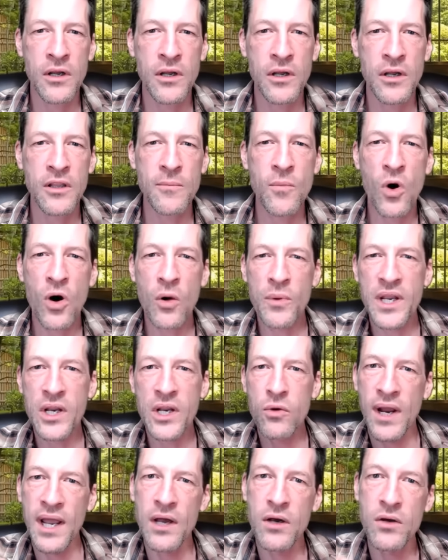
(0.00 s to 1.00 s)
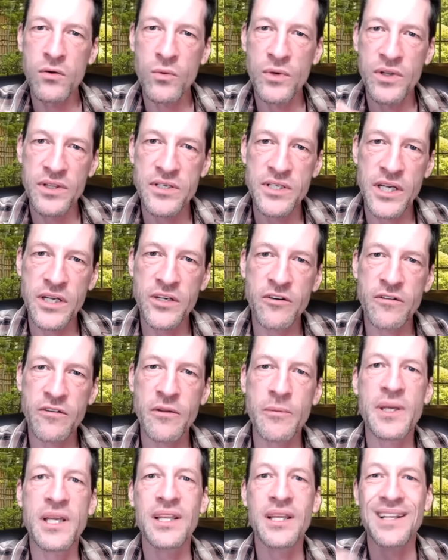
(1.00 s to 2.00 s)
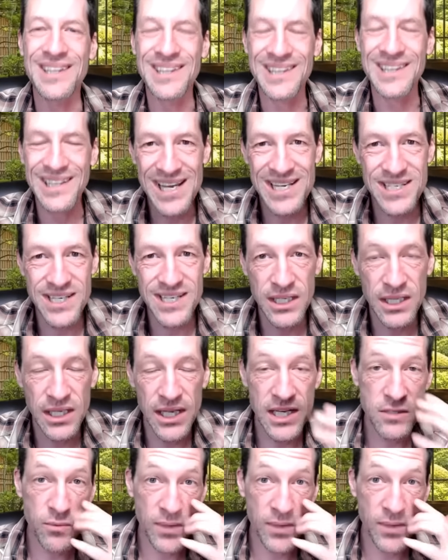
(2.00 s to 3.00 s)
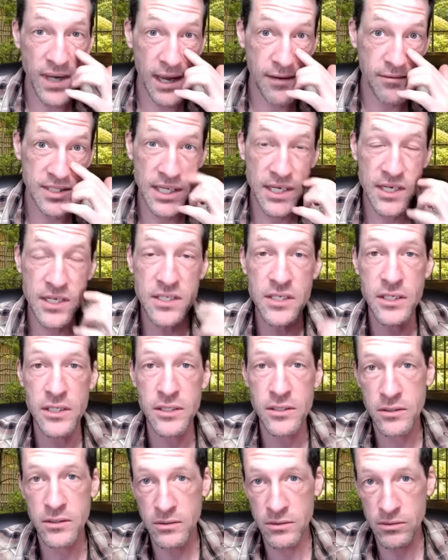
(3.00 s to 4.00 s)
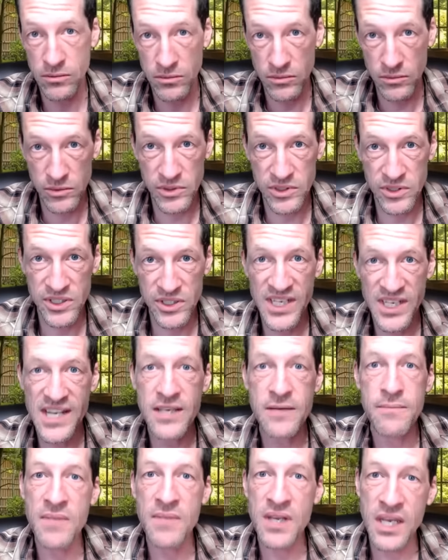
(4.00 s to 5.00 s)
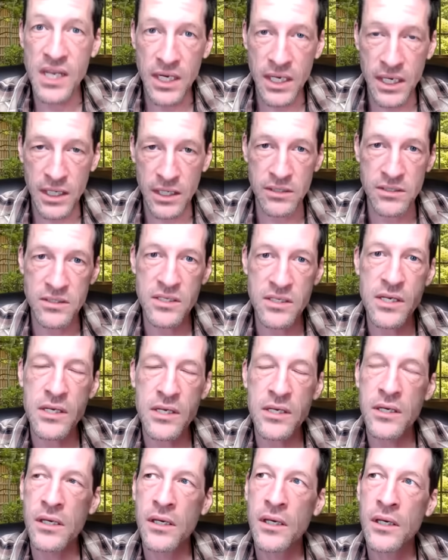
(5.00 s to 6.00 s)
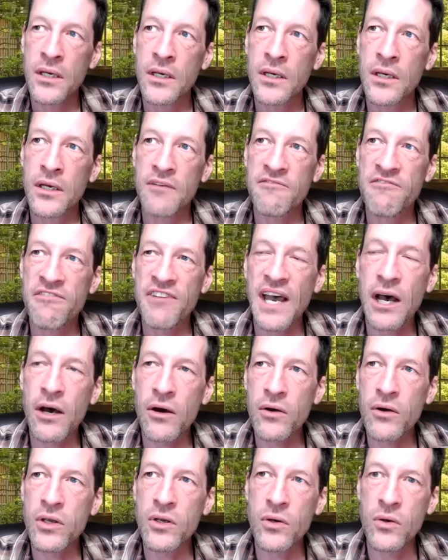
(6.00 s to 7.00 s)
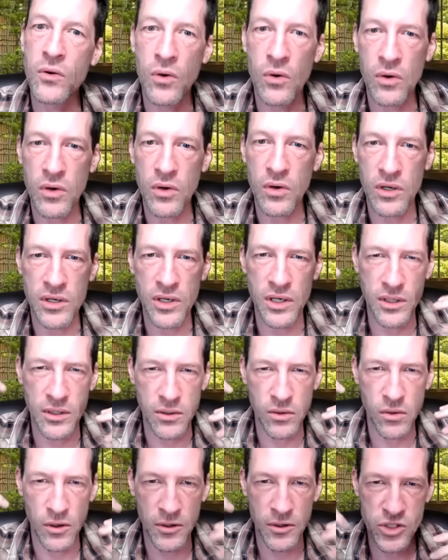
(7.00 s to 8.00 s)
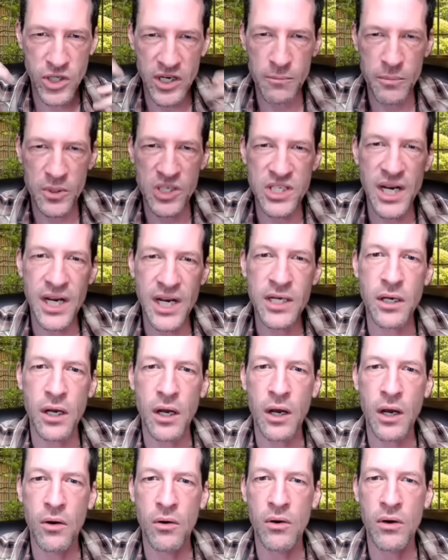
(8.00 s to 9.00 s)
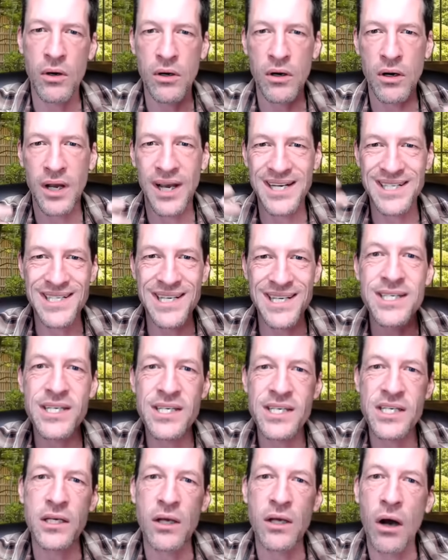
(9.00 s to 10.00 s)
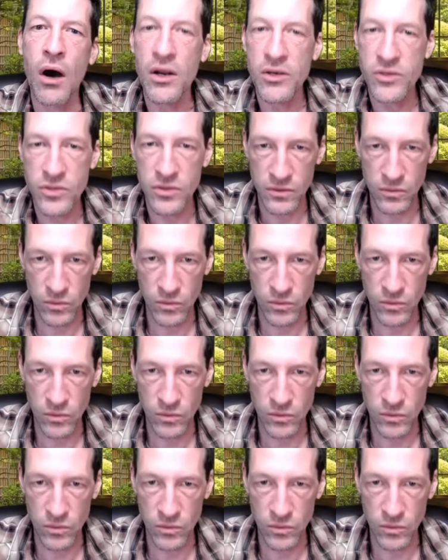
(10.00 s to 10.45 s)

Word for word: the more we ground with the center of the being, the less and less we have a tendency to seek meaning, seek value, or uh, or try to project our identity onto the